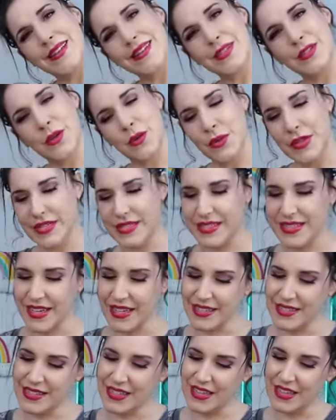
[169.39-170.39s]
It's only
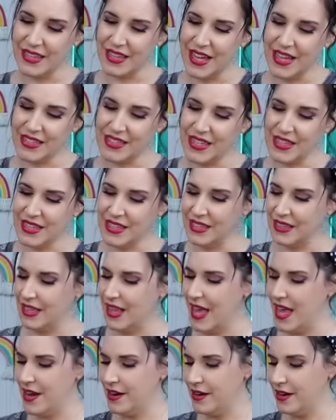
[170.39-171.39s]
six to collect, and then
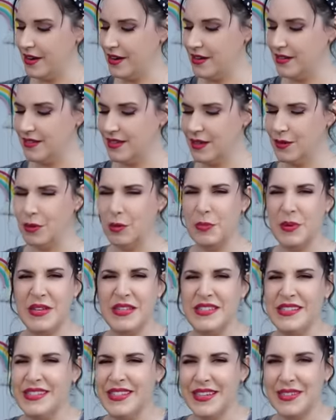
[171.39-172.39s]
later there will be
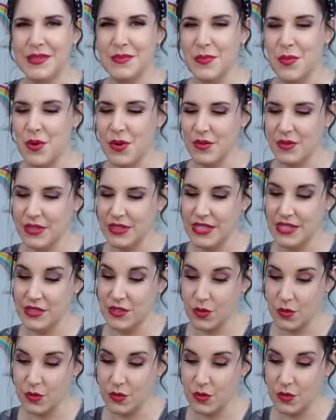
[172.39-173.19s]
six more released.